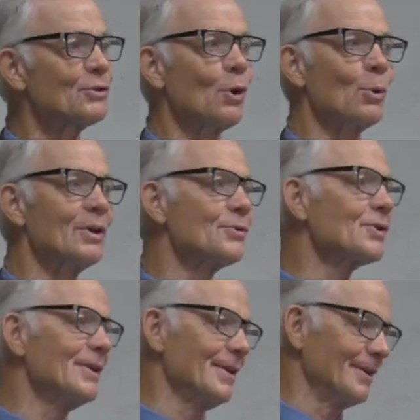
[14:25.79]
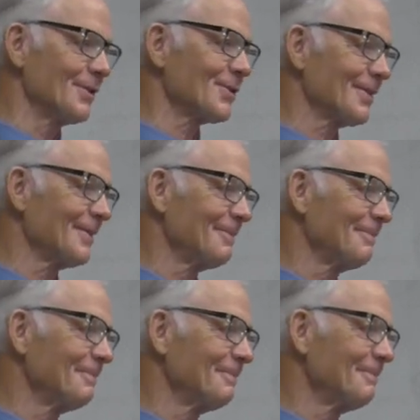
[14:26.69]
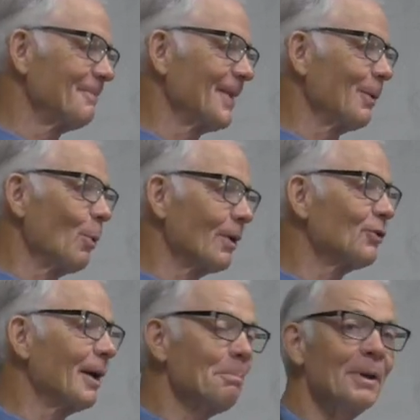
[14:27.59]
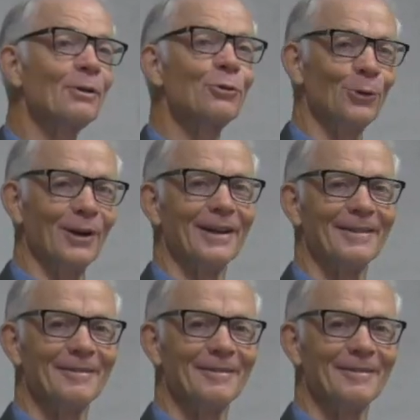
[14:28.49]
no disease. And what is that picturing?